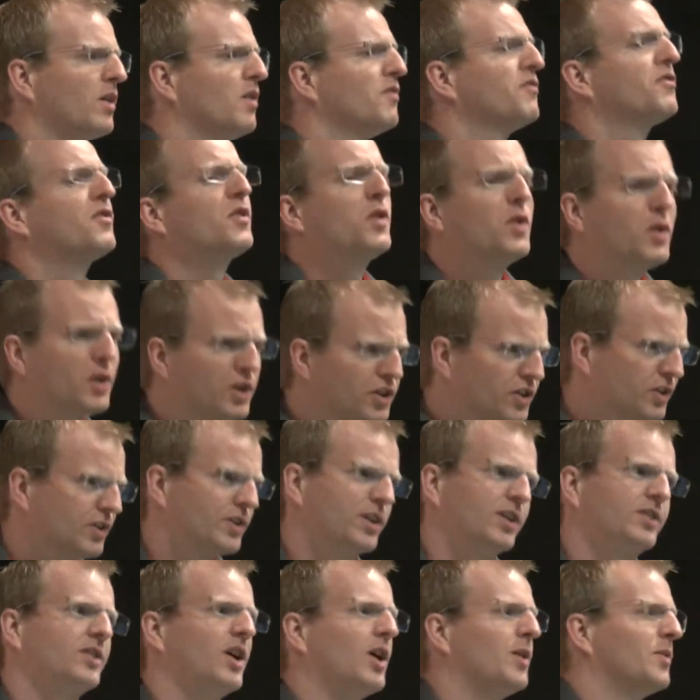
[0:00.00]
Of course you're
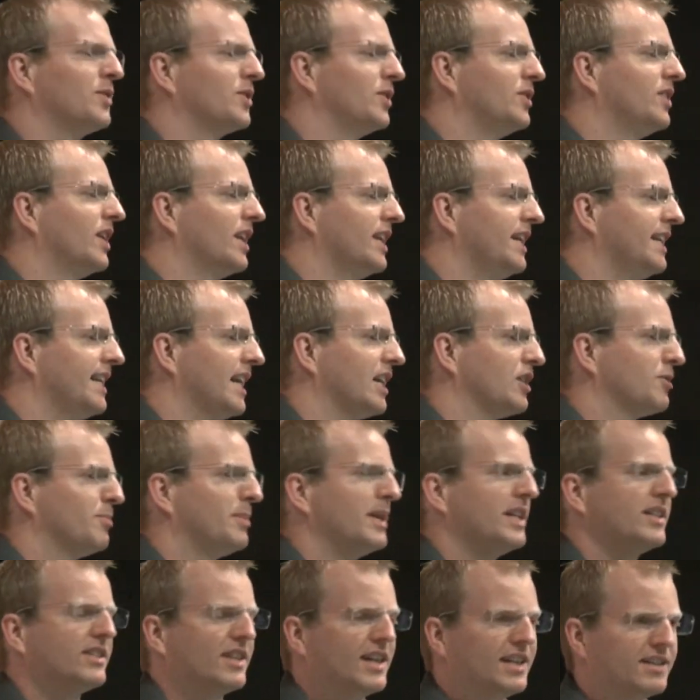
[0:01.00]
not going to delete
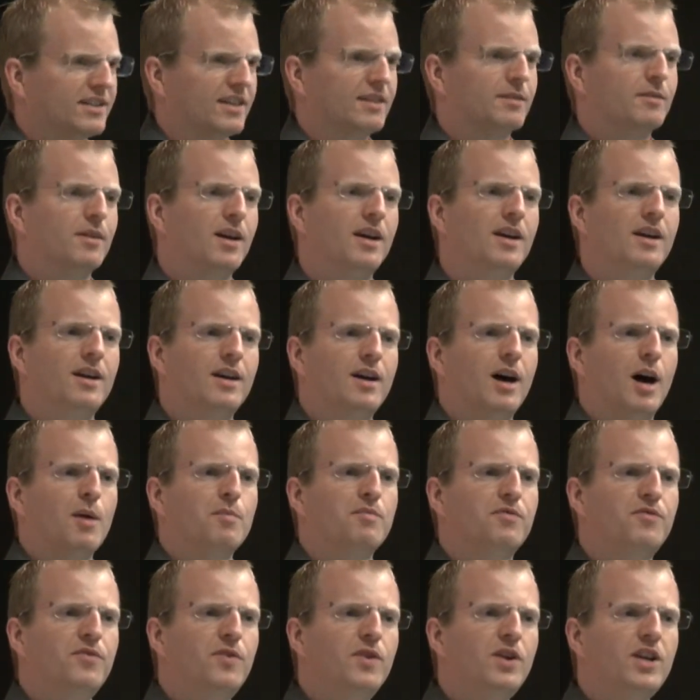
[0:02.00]
SPSS, and I'm
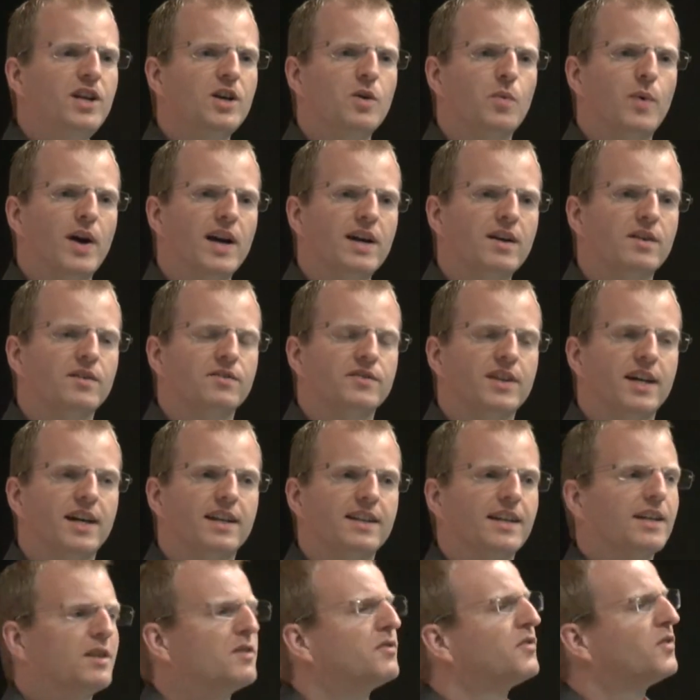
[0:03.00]
fully aware of that.
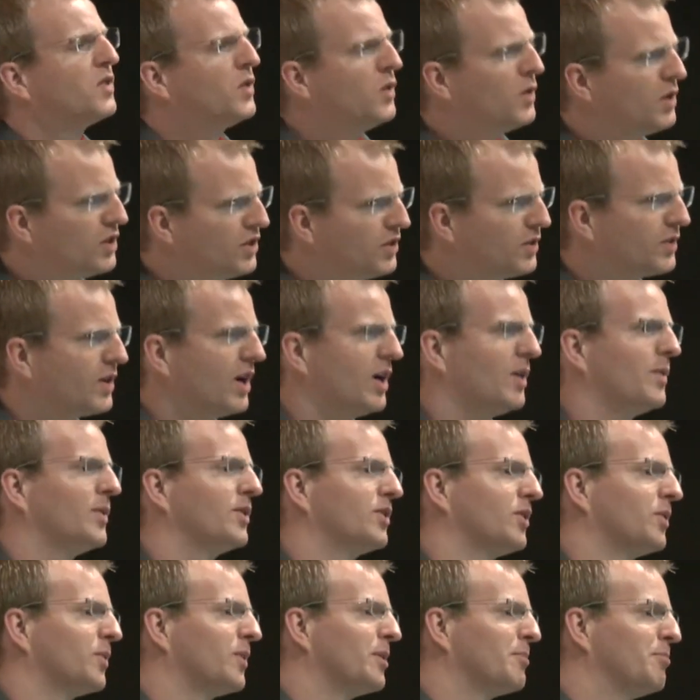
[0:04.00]
And of course you're going
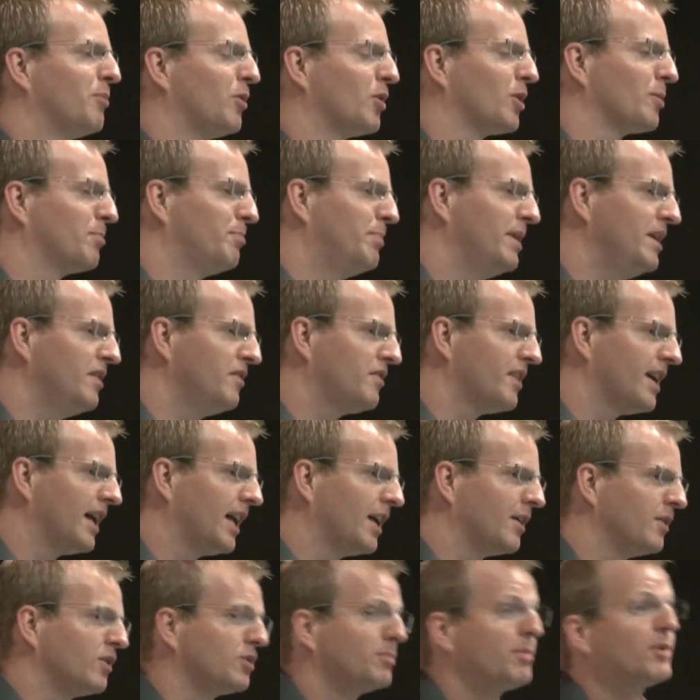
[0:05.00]
to report
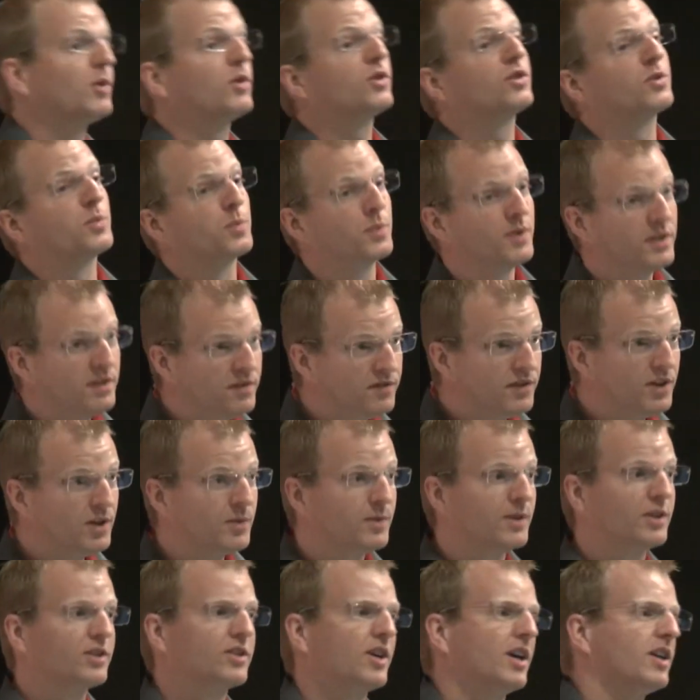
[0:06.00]
p-values because
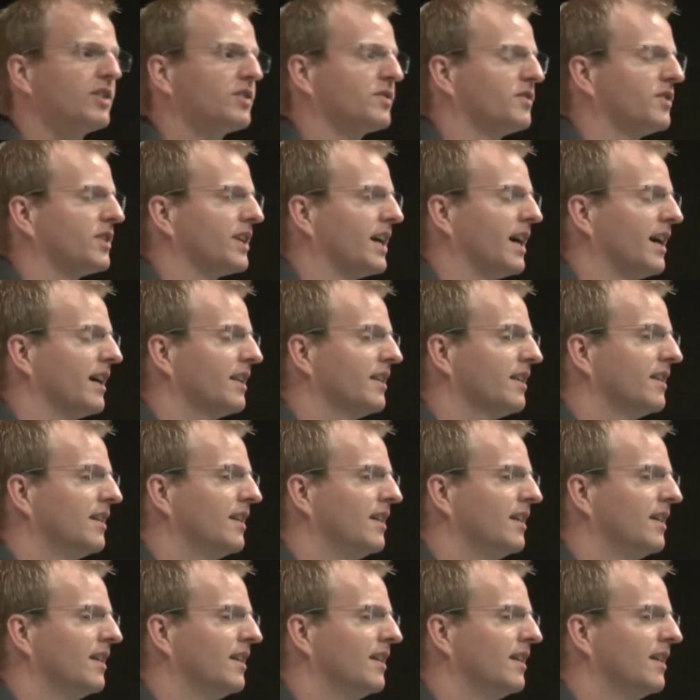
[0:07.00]
reviewers ask for that.